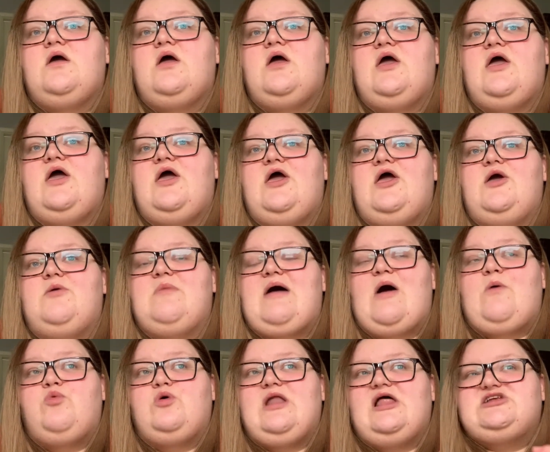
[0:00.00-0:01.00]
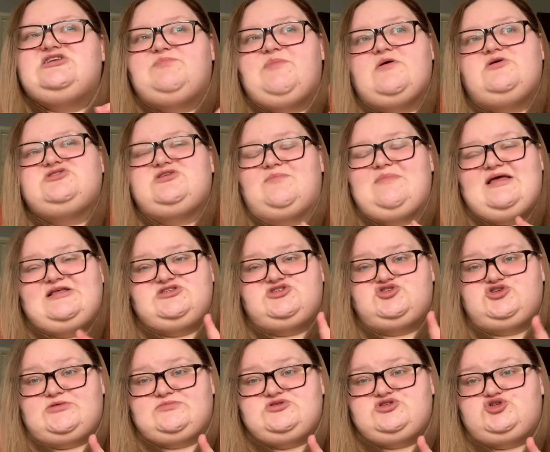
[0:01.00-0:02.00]
I will actually post on my
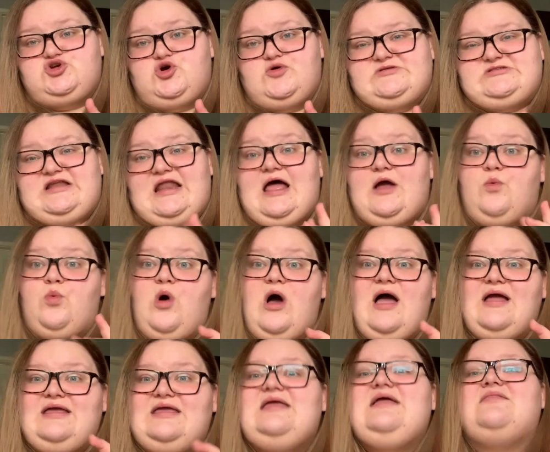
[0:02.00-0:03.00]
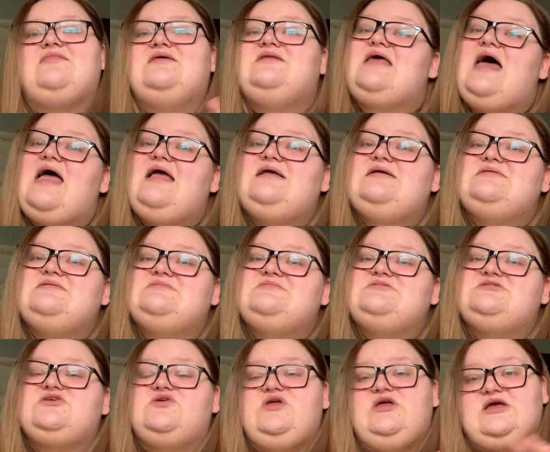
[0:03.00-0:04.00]
Instagram stories of like what I eat in the day,
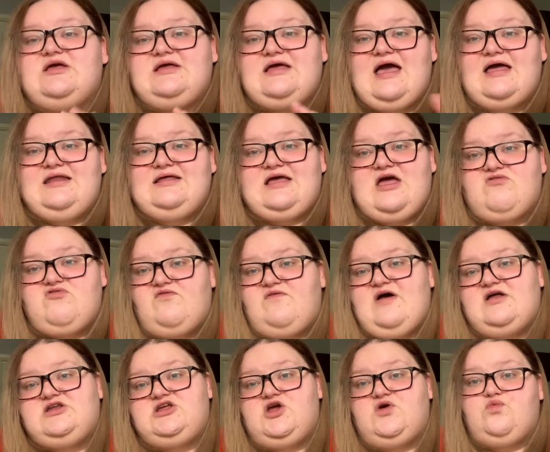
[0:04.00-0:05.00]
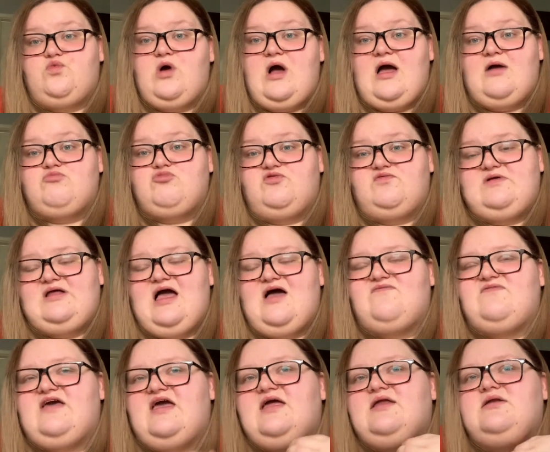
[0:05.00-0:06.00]
so you can kind of get a rough idea of what I'm roughly
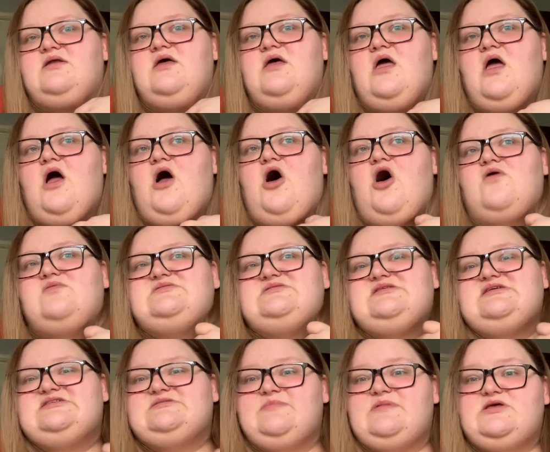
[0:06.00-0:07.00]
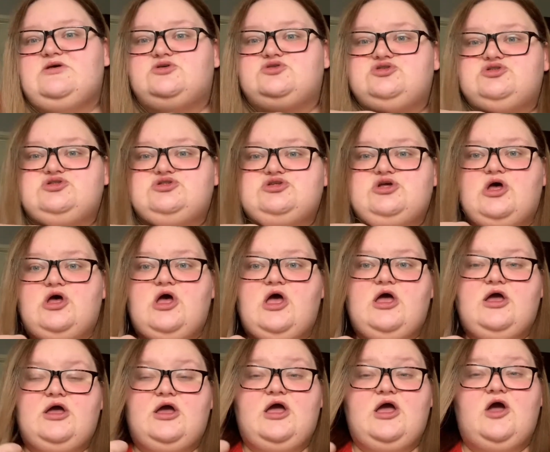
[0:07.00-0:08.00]
having. Obviously these meals
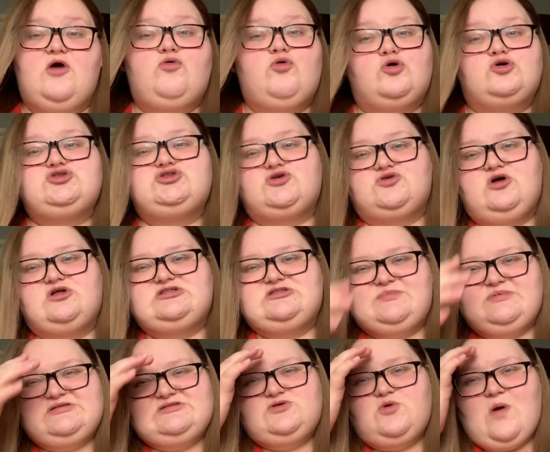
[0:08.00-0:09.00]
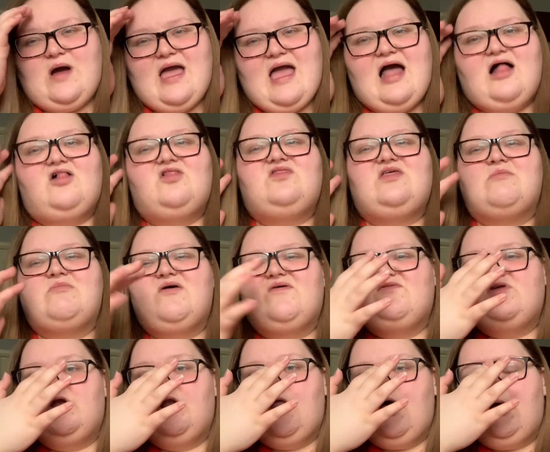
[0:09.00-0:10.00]
are also got to be quite healthy. I'm having
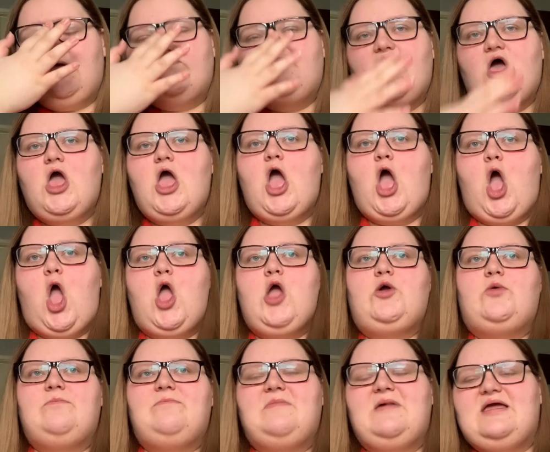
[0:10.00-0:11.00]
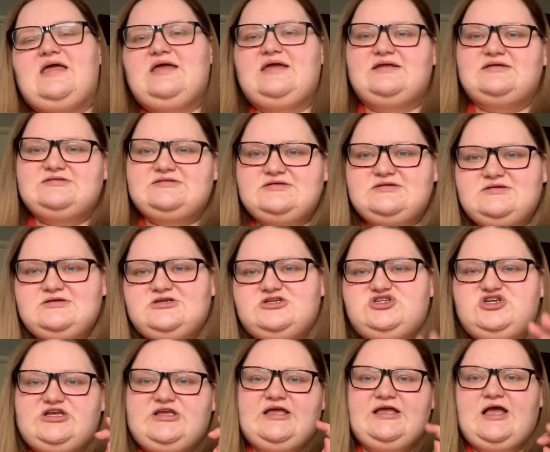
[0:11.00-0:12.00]
a lot of homemade
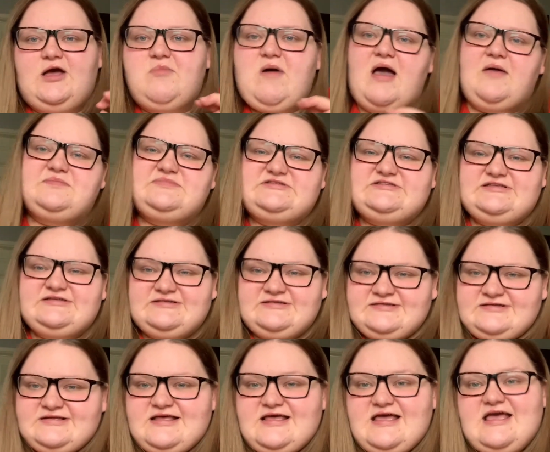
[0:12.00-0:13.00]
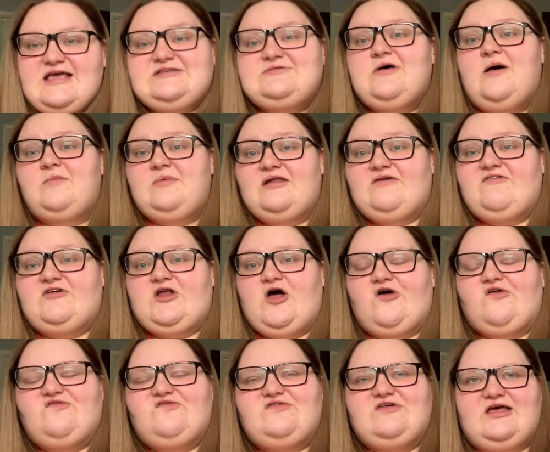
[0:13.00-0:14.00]
chicken kebabs is what I'm living
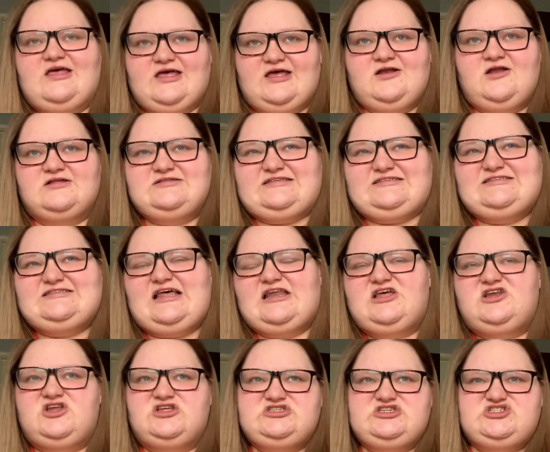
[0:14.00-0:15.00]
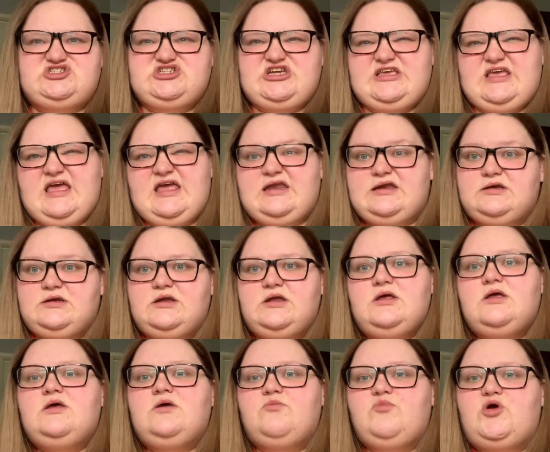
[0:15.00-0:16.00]
off, lots of salad, lots of chicken,
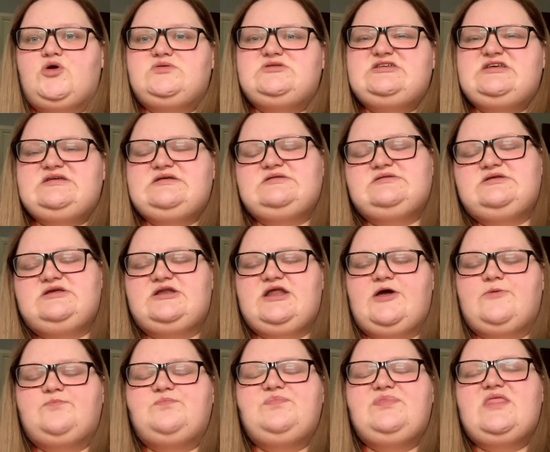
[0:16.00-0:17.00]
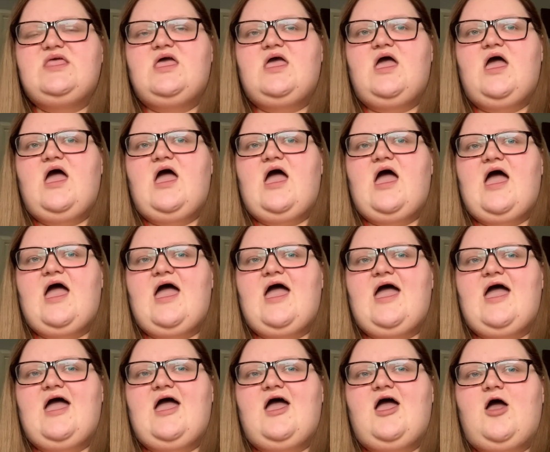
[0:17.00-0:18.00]
protein, you
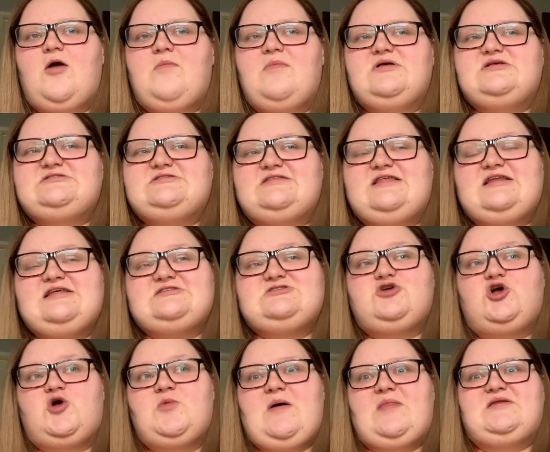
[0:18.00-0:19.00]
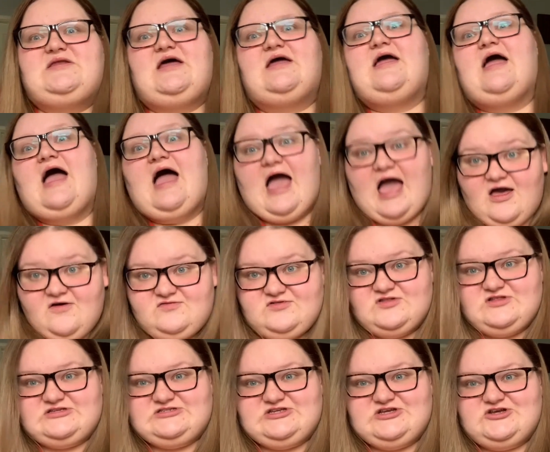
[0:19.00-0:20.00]
know. So then let's talk about the diet after
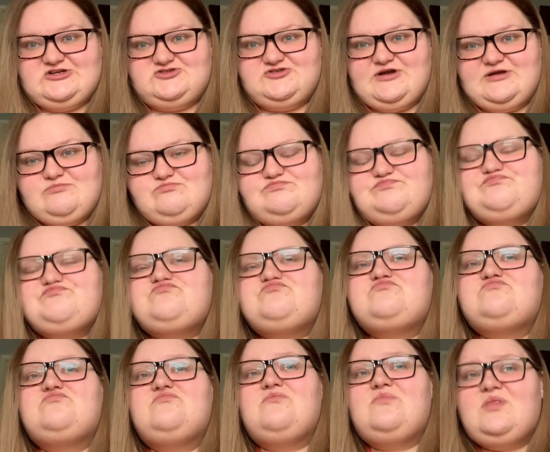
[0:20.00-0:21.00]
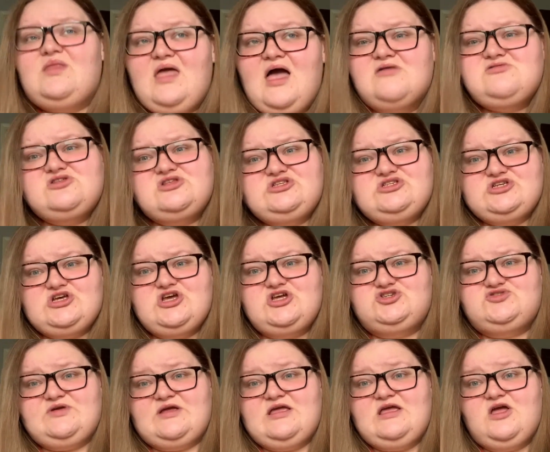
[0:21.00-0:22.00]
the surgery. After the
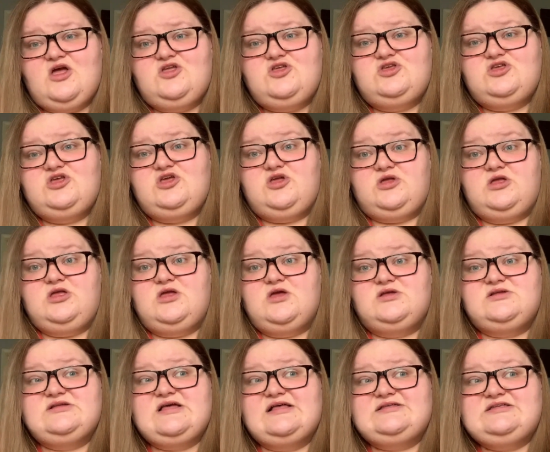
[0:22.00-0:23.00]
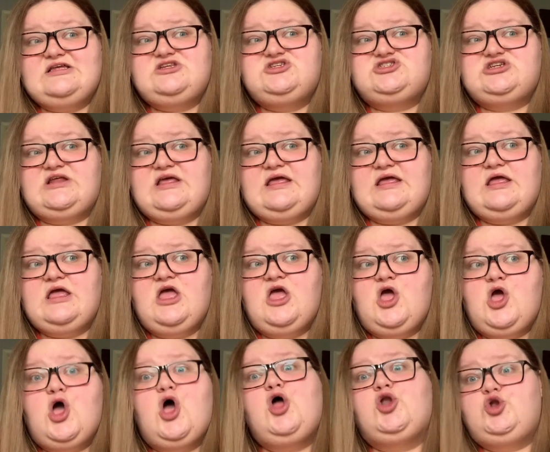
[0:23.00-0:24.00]
surgery, you're essentially
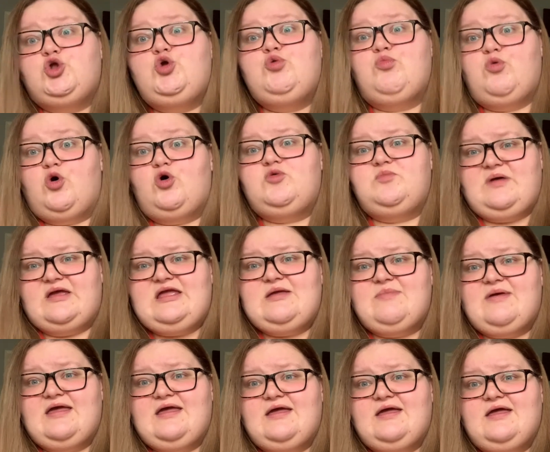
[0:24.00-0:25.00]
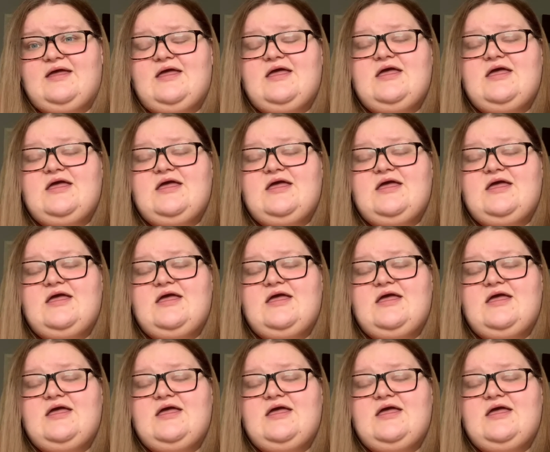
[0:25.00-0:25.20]
a newborn baby.